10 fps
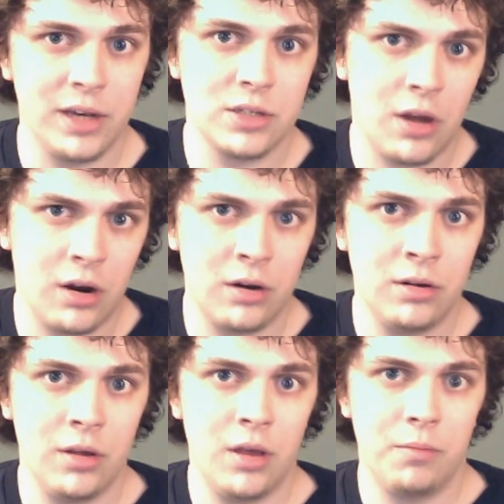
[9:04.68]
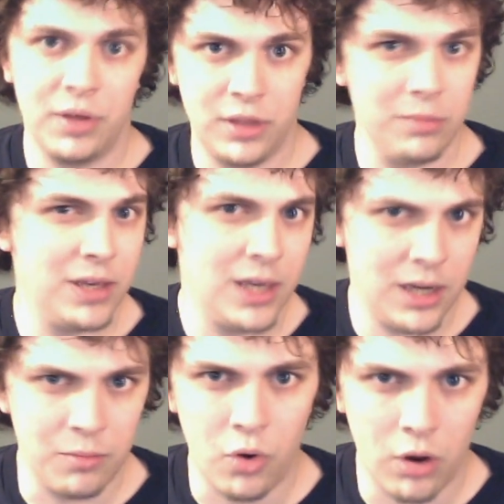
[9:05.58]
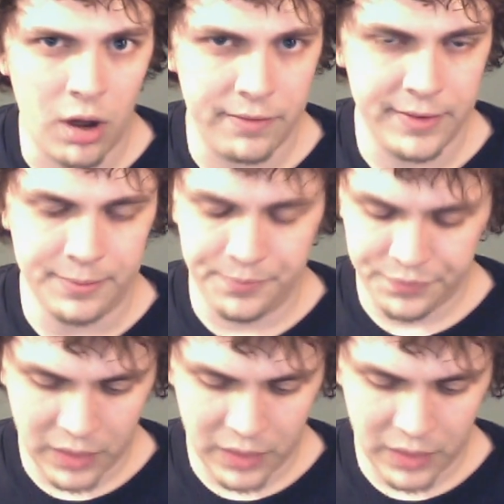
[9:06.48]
quite as hard, but they'll be hitting more often.